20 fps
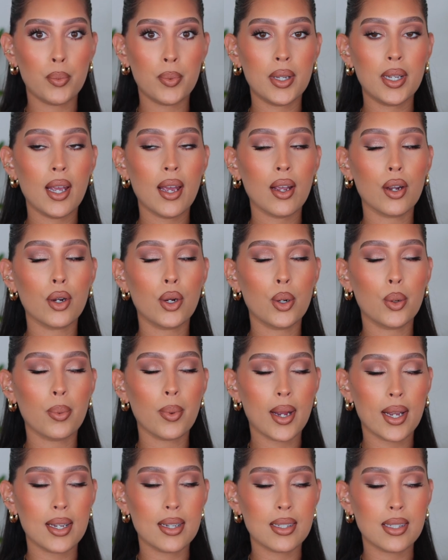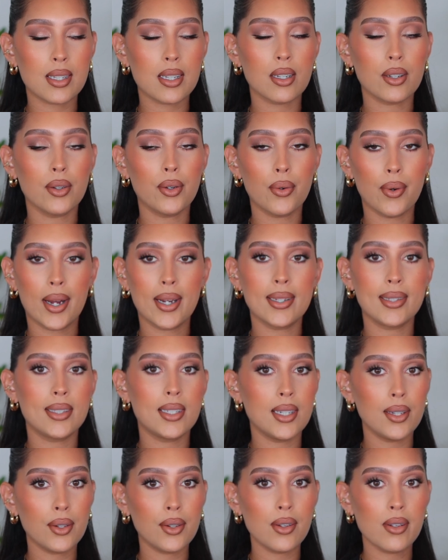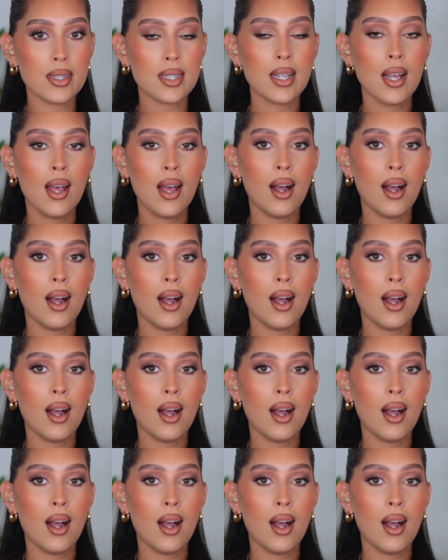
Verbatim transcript: we get great great deals.